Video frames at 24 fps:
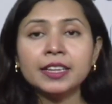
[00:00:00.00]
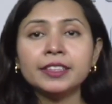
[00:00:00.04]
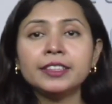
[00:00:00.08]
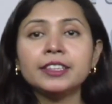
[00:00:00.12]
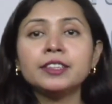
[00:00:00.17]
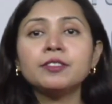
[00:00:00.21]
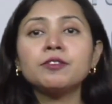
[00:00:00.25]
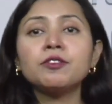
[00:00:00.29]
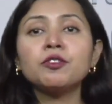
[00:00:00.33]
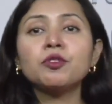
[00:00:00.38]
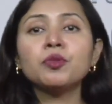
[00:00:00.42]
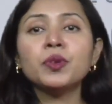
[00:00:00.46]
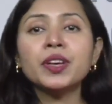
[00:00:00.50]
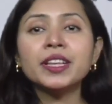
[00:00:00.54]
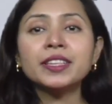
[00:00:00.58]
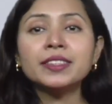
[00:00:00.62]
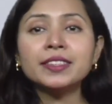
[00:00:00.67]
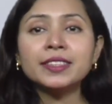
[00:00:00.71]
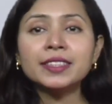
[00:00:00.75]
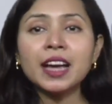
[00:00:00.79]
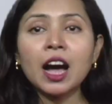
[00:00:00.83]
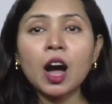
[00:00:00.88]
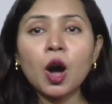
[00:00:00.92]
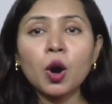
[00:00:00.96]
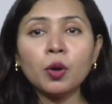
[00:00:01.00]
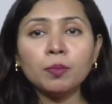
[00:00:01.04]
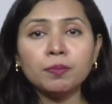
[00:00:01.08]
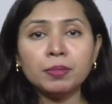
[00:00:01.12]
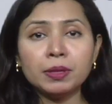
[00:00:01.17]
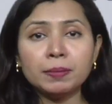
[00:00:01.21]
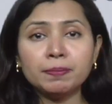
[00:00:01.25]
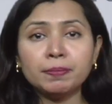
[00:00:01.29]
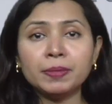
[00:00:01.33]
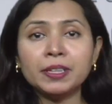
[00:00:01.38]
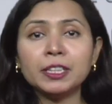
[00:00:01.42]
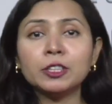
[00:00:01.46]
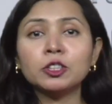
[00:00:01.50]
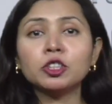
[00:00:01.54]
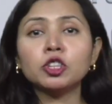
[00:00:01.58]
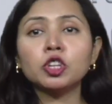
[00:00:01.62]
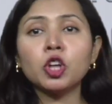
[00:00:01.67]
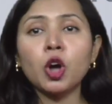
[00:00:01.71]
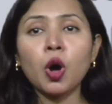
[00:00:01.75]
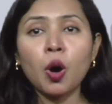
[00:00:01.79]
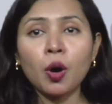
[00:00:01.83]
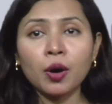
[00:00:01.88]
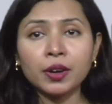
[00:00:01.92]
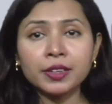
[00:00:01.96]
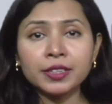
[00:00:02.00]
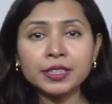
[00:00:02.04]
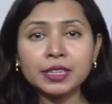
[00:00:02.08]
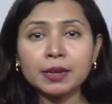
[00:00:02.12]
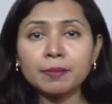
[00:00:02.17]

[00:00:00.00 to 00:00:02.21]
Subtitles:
It influenced how people thought